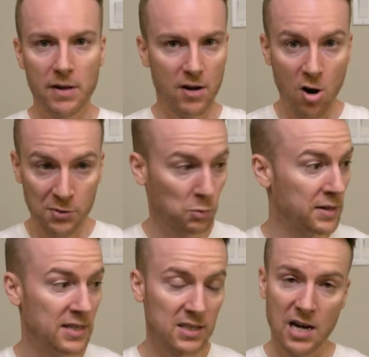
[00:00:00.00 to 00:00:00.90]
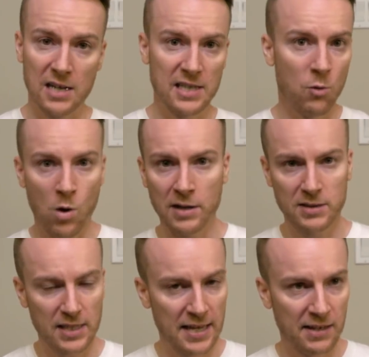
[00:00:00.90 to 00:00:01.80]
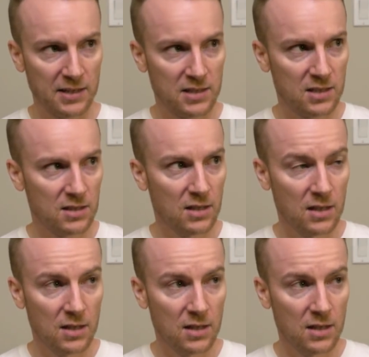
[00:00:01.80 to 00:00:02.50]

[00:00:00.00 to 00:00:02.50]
all three of these guys at once, and it's